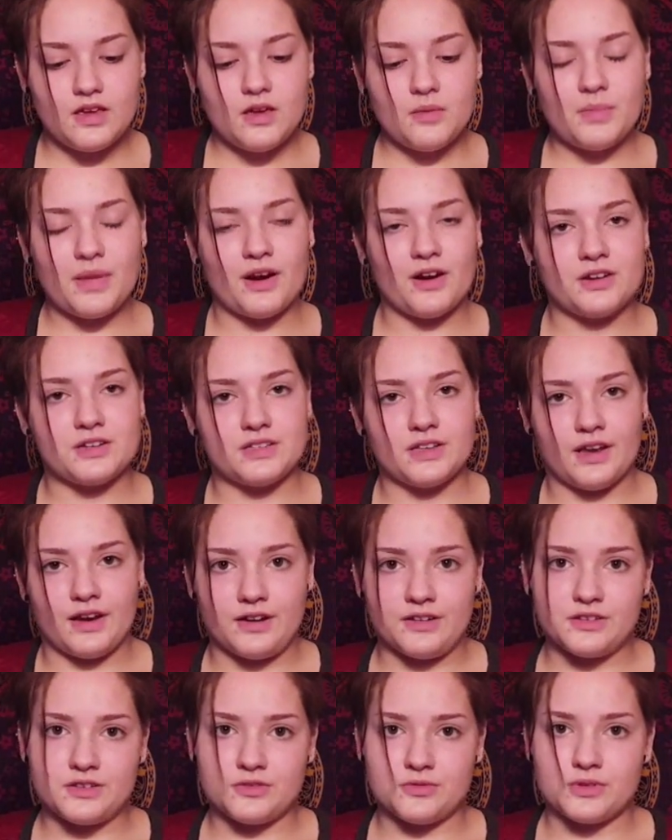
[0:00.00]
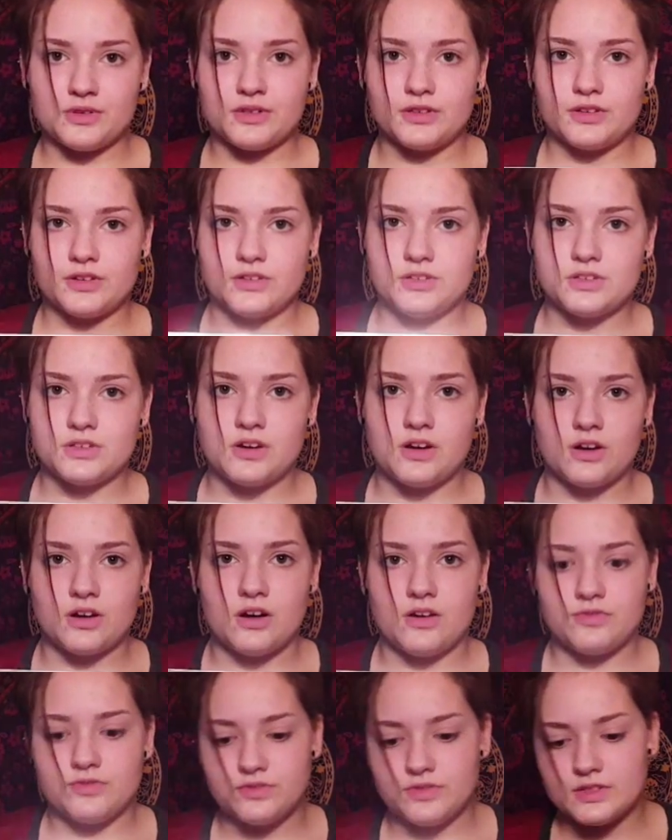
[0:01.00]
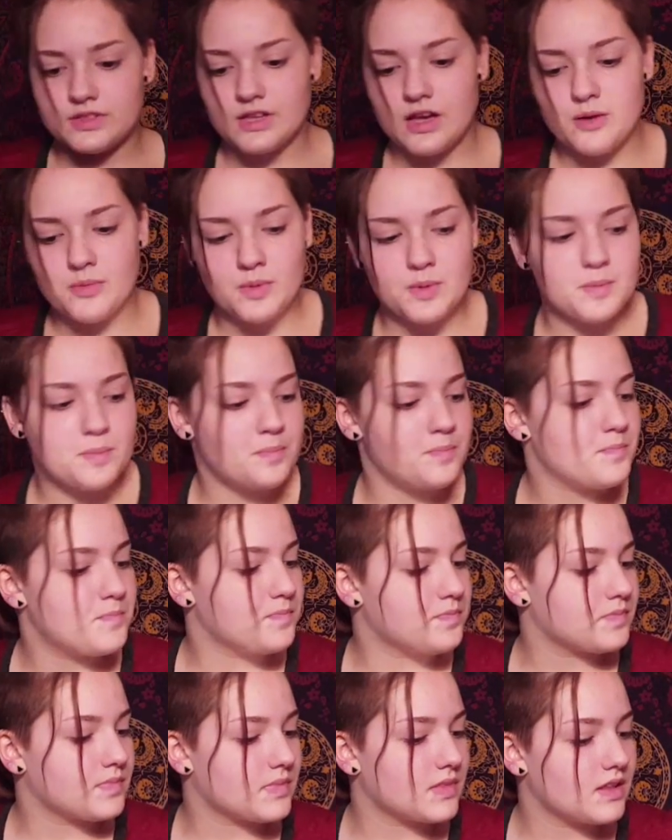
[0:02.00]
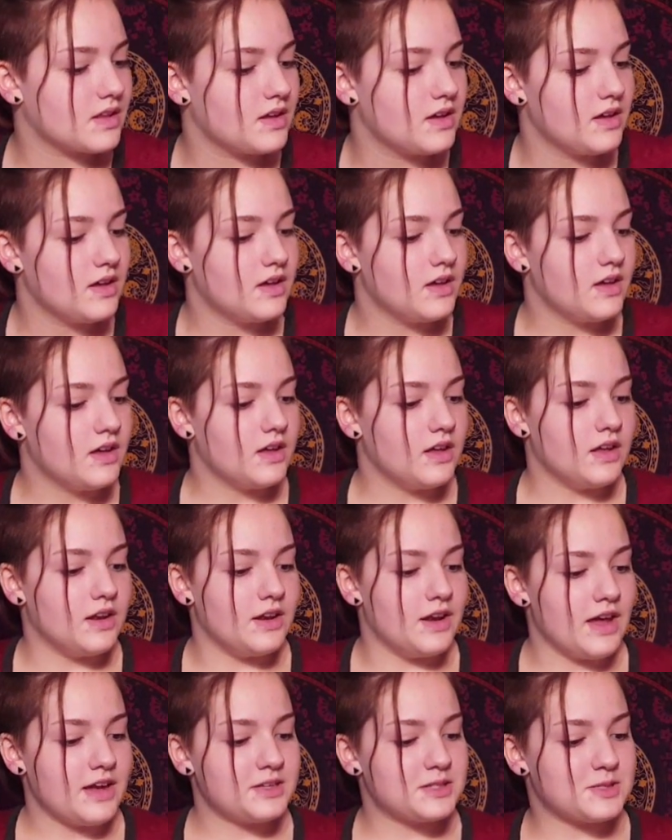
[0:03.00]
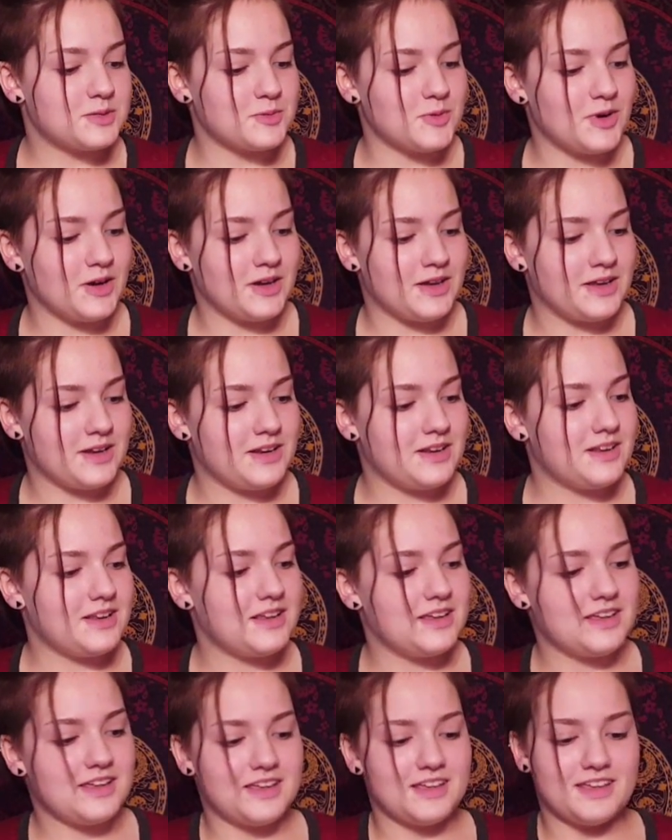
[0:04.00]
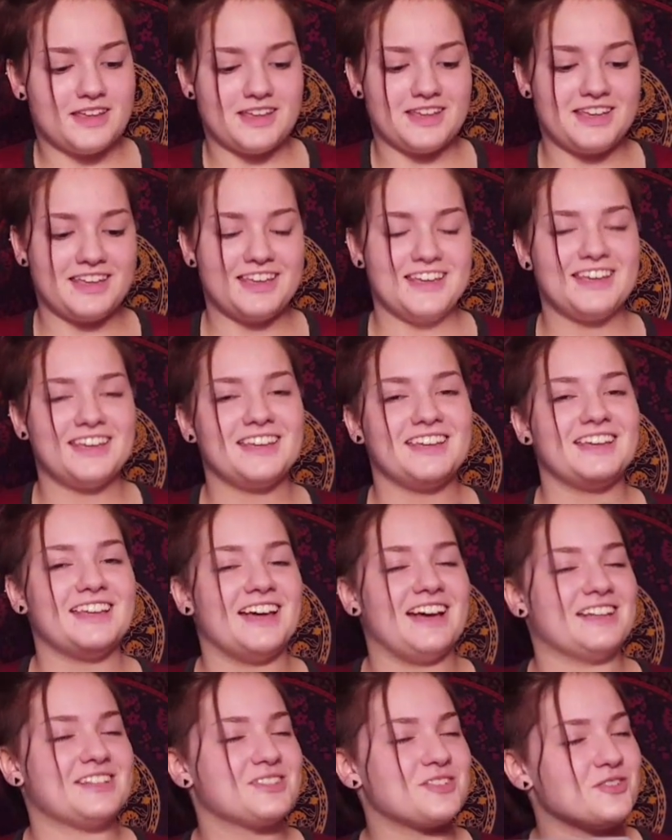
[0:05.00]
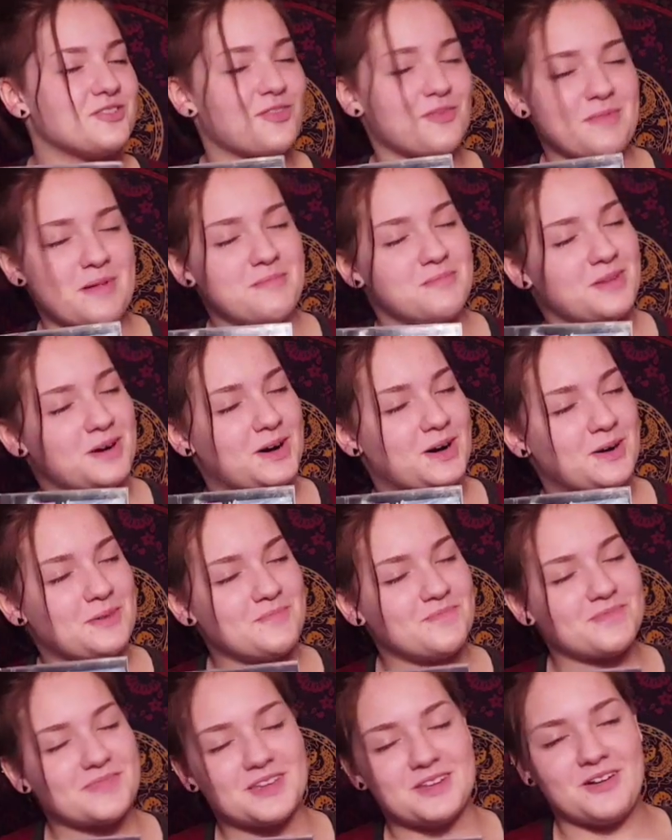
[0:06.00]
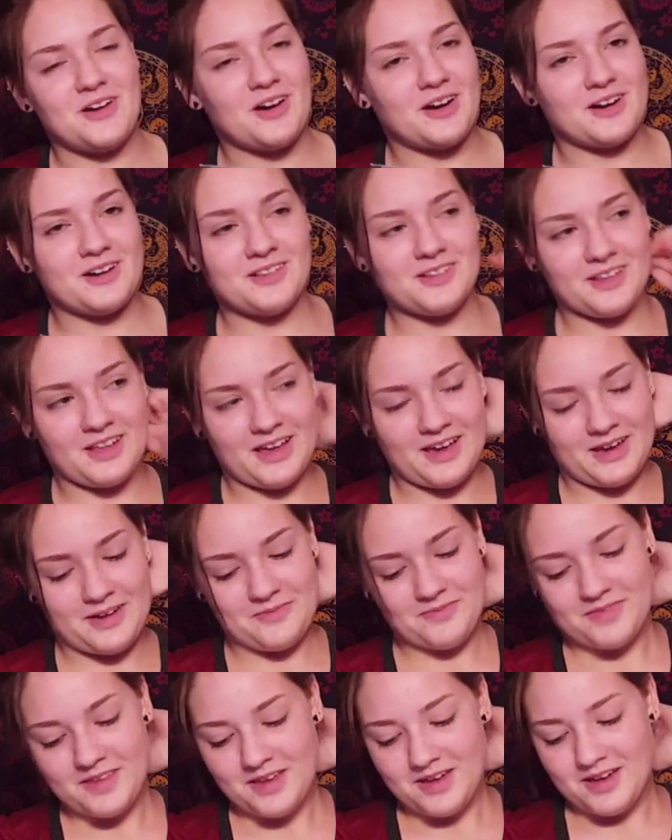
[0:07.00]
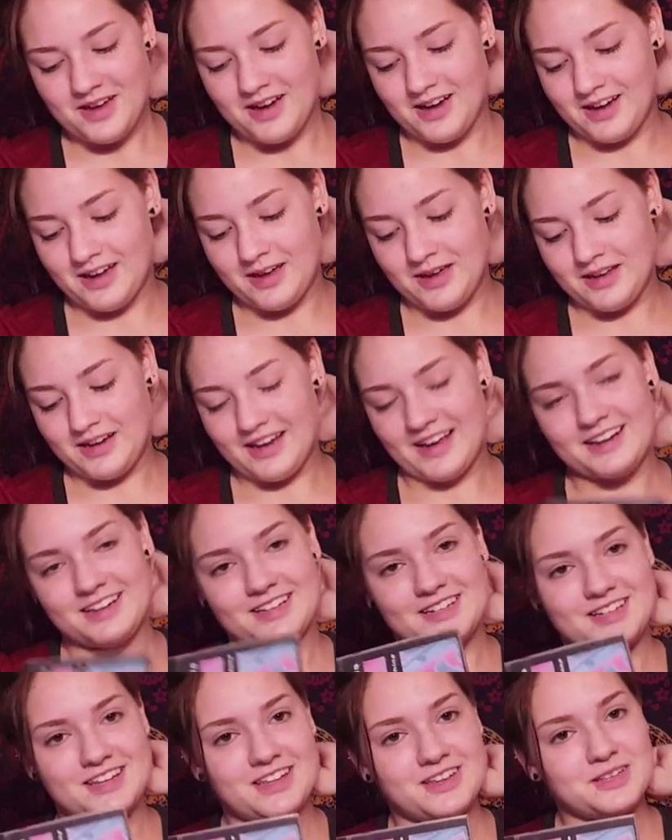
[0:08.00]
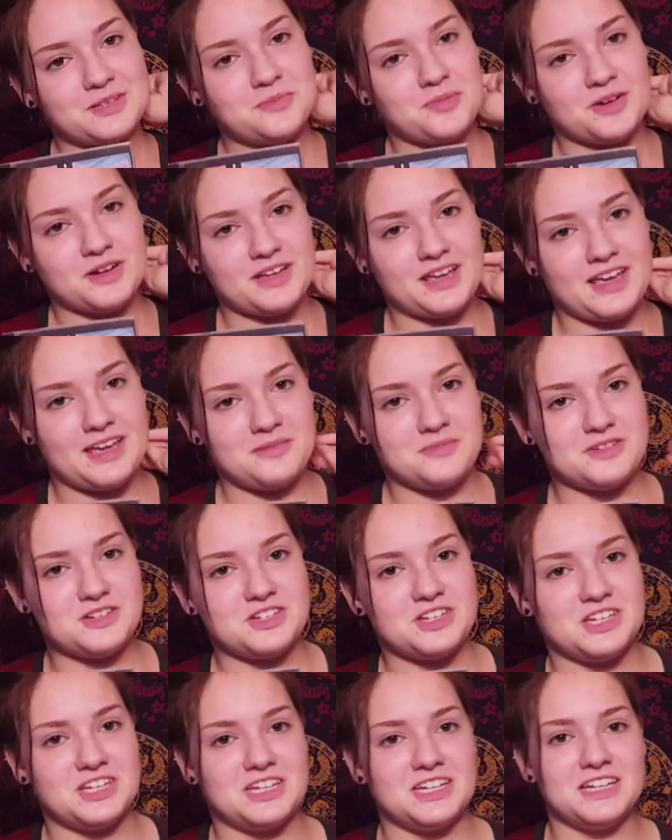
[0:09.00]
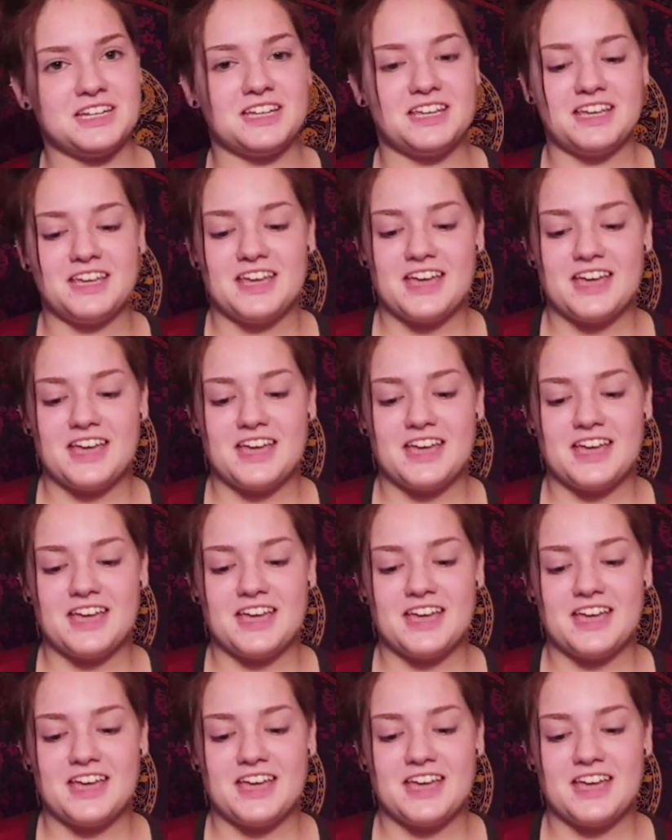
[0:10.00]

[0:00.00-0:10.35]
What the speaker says: Parasite is a really good song off of this album. Next one, I stole from my mom, not gonna lie. 9 Inch Nails' Pretty Hate Machine.